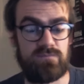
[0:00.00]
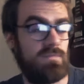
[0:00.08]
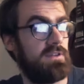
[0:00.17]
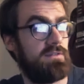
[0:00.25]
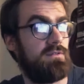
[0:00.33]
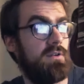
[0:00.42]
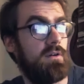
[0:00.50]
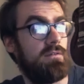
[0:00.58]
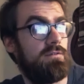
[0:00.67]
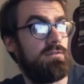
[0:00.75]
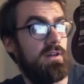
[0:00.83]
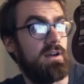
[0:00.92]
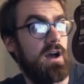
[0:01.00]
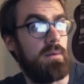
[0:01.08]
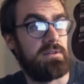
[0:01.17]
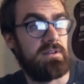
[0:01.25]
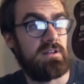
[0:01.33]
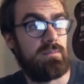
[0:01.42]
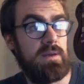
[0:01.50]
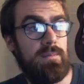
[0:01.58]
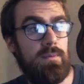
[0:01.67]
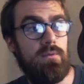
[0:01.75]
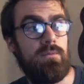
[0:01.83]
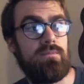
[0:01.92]
Different of like up to 6
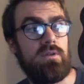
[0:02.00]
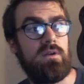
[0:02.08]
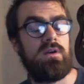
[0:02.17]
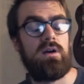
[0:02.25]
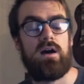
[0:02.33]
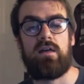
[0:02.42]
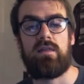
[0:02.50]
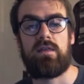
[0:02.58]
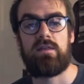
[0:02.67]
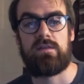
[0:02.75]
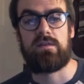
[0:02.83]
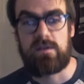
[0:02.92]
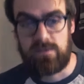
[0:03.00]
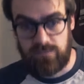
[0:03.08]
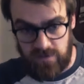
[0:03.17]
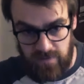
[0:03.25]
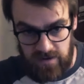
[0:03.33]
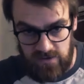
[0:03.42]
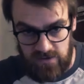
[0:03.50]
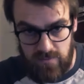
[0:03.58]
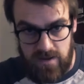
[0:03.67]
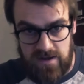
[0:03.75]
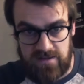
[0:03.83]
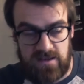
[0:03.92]
people, and then they bring back into a
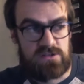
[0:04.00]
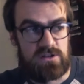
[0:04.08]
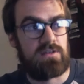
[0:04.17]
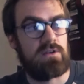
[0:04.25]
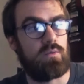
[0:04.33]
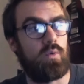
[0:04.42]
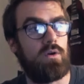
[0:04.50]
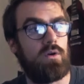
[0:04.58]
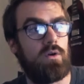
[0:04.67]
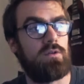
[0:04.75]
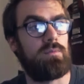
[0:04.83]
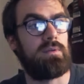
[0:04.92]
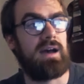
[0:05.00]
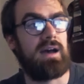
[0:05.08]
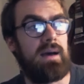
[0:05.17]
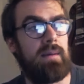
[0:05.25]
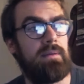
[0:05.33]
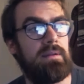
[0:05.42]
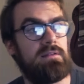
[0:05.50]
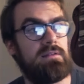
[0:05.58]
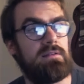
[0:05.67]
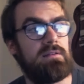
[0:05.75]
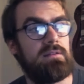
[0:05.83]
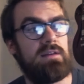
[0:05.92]
main session. I think what has been happening is
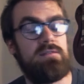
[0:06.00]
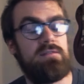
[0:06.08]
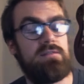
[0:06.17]
they've